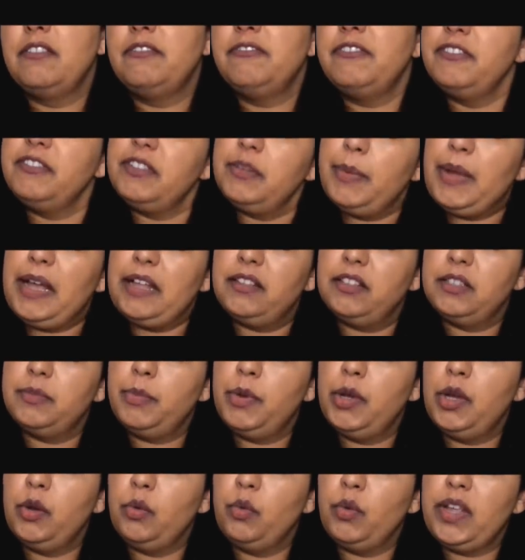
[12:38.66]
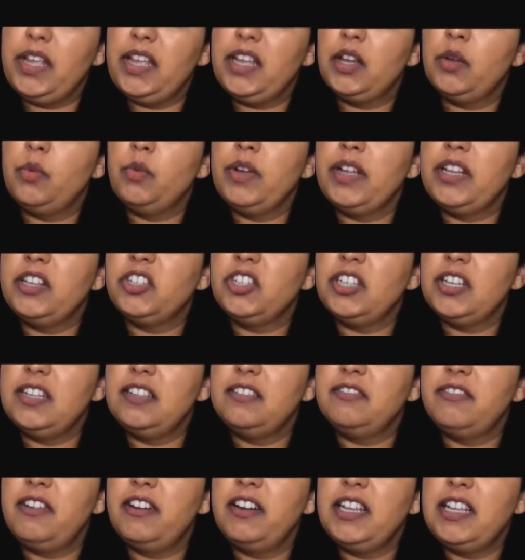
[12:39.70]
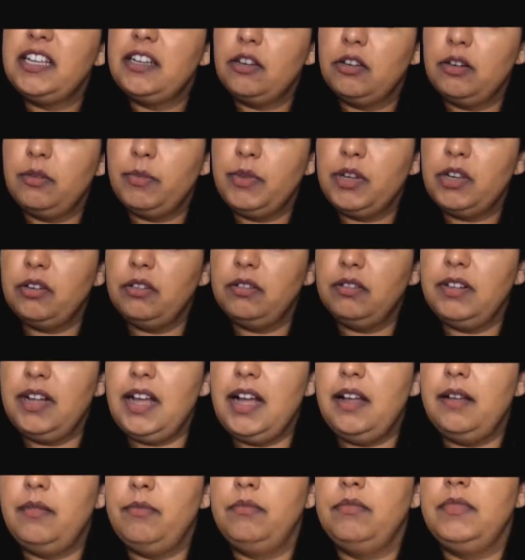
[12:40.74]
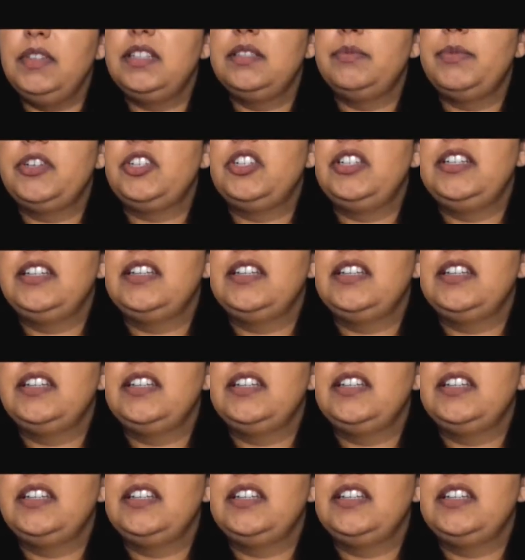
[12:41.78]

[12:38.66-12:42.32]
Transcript: £50 per week, which is very economical, especially